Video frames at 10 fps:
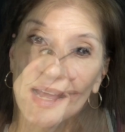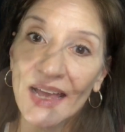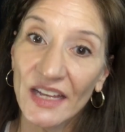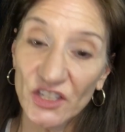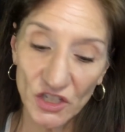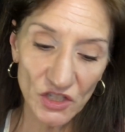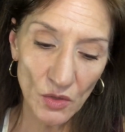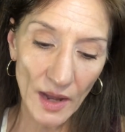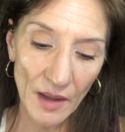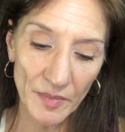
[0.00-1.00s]
It just so
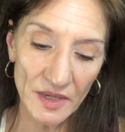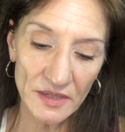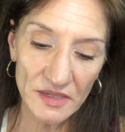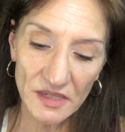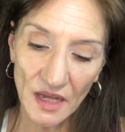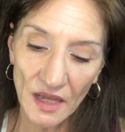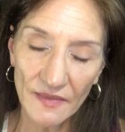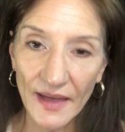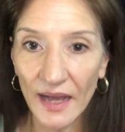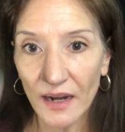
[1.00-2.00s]
happens
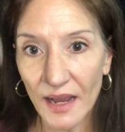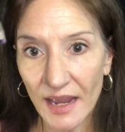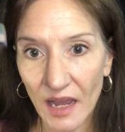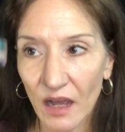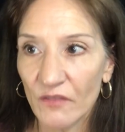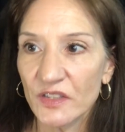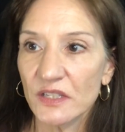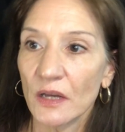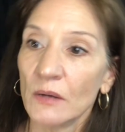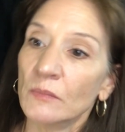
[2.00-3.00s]
that I have
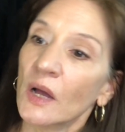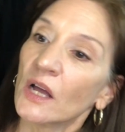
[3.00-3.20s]
some